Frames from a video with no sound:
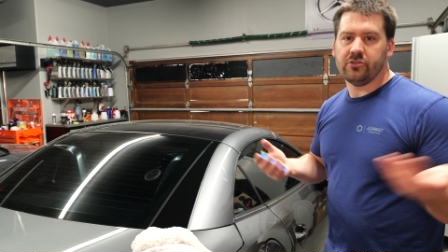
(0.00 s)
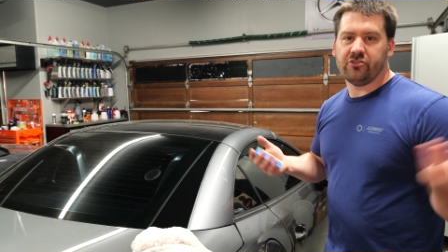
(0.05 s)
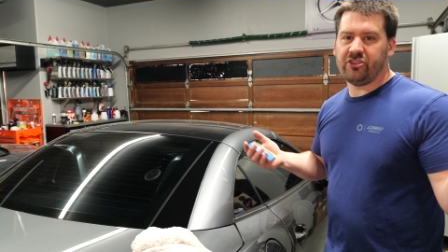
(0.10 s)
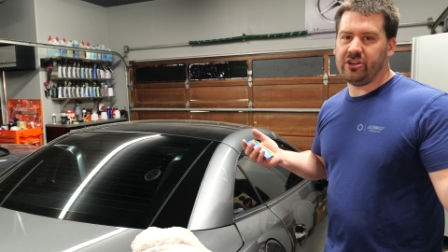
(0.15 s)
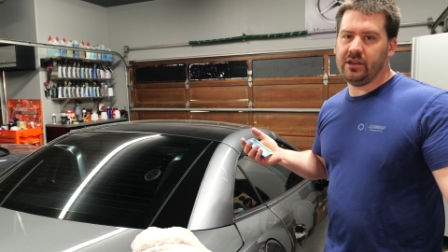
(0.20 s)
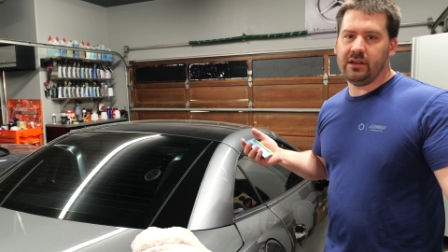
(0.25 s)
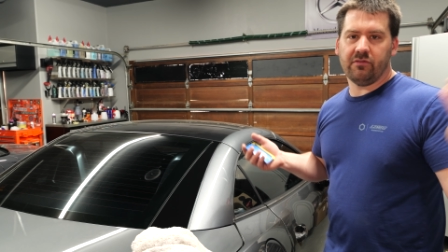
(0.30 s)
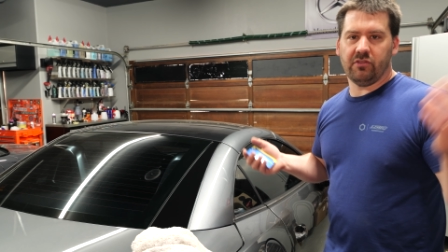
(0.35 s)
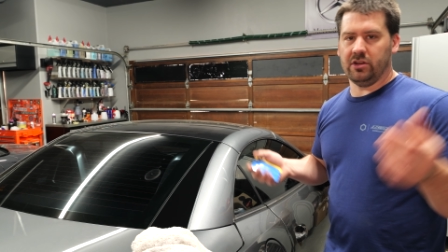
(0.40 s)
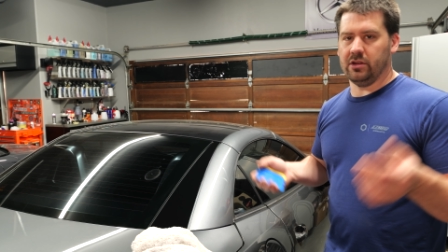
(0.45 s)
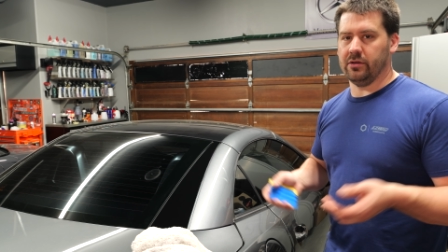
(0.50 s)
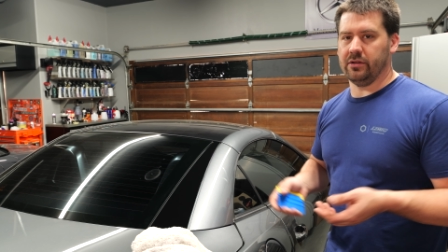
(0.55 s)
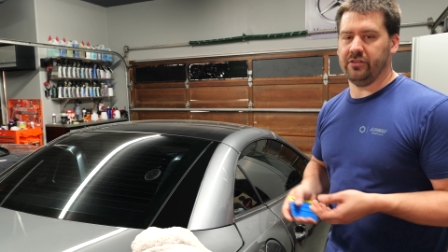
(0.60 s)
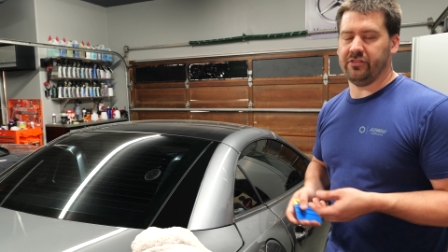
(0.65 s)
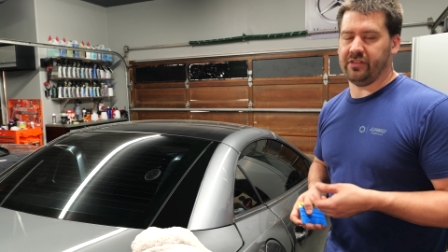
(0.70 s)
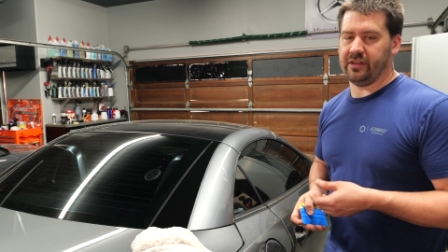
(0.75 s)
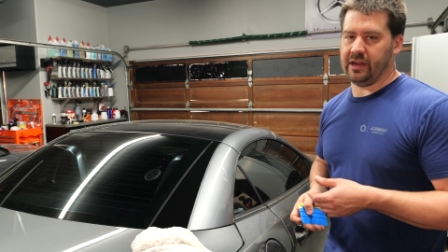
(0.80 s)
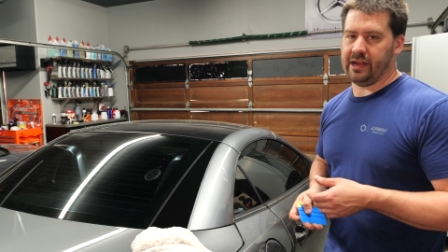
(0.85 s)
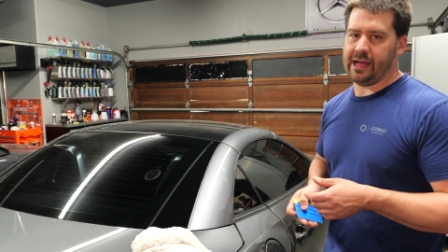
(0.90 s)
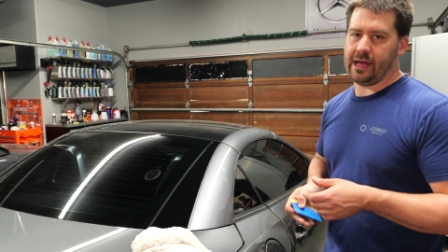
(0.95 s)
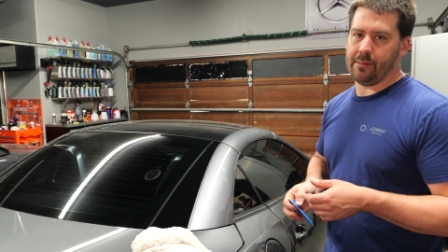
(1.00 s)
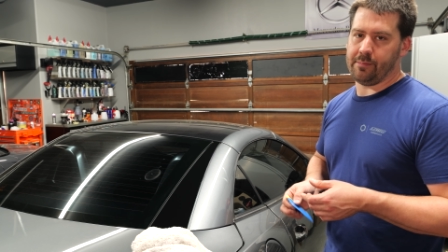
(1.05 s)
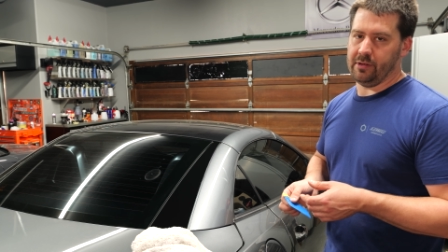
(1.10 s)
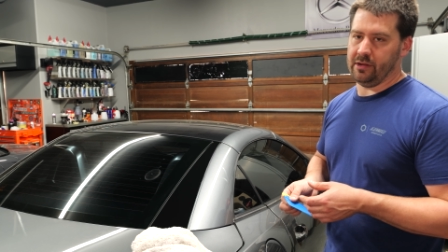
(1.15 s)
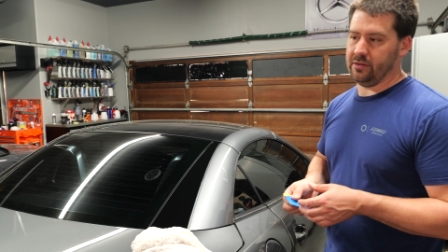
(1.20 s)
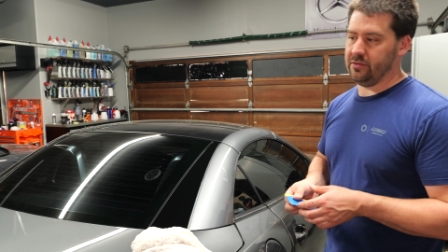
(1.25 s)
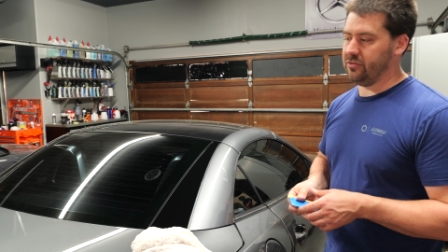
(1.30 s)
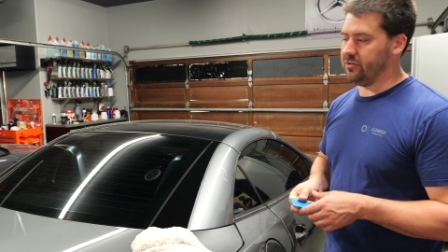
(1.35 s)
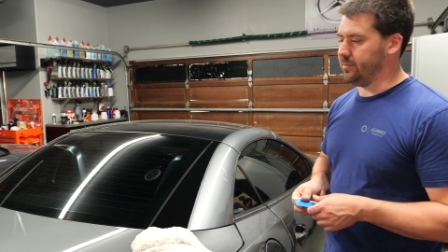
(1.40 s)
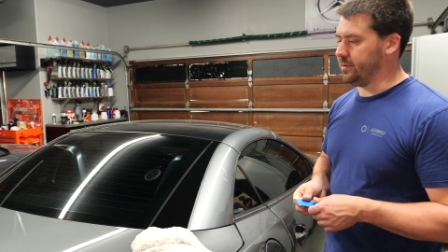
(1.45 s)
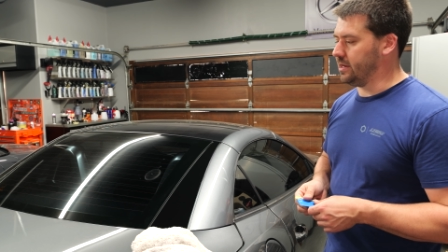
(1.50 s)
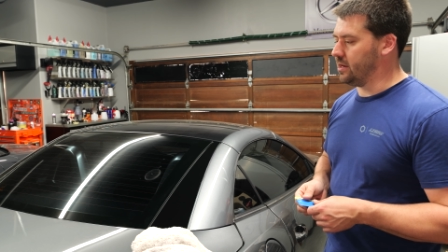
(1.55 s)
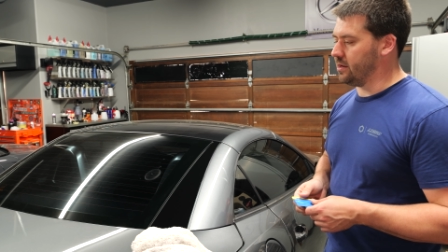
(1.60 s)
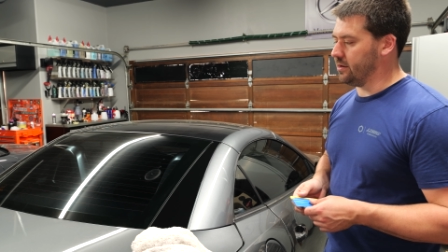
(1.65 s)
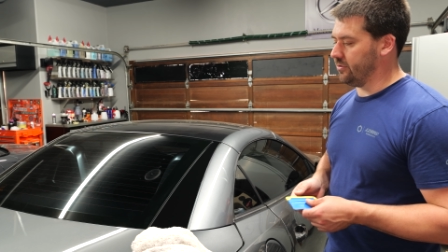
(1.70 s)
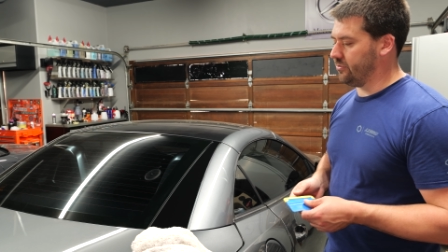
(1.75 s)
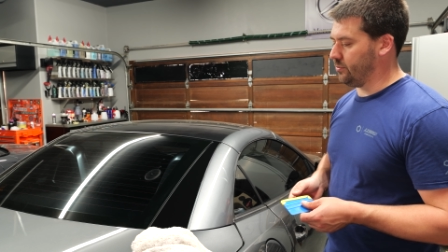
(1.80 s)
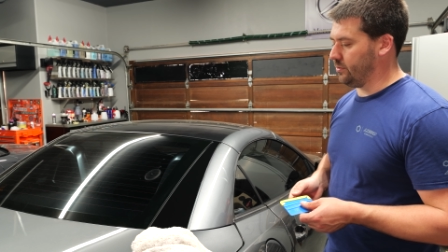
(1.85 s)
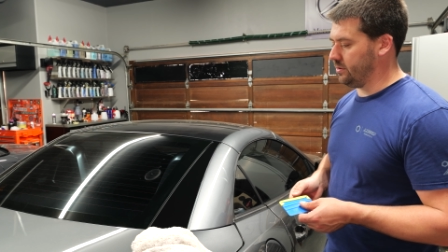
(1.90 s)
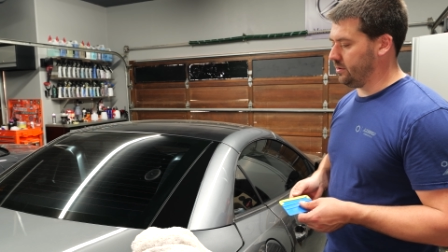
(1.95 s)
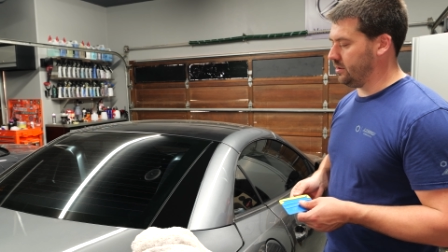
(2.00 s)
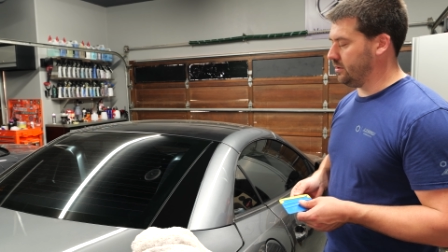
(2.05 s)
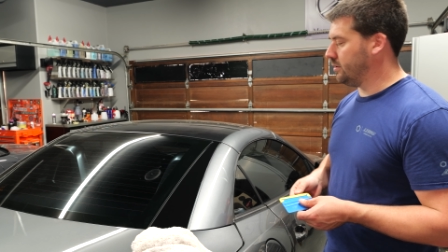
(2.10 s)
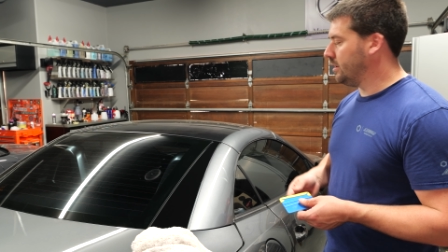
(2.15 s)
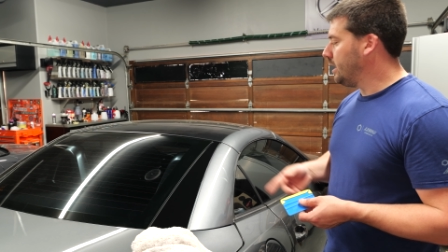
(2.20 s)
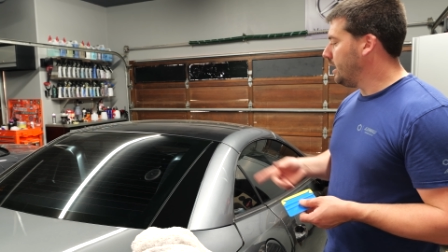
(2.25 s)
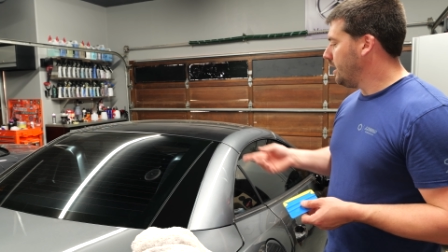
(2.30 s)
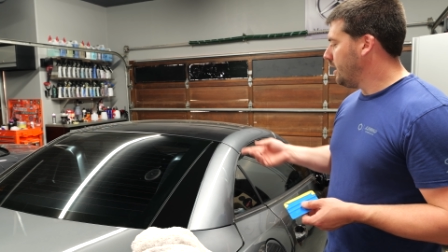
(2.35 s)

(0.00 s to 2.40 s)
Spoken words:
She didn't even notice that it happened, to be honest with you.